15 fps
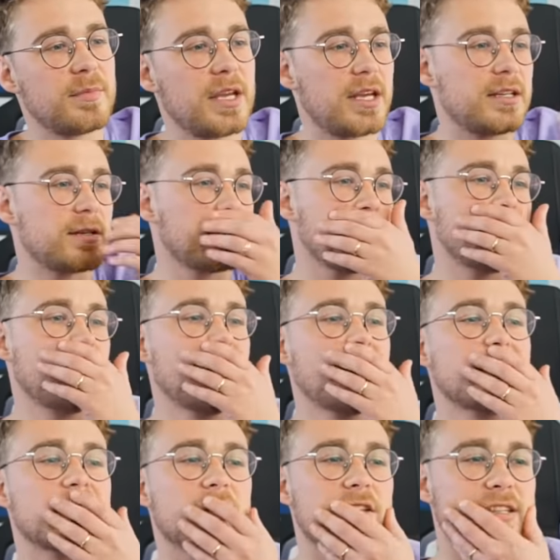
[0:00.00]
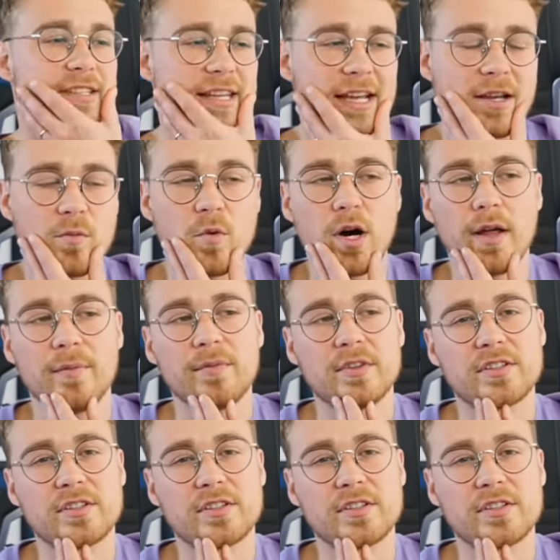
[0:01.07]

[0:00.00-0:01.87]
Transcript: mid. So the second one.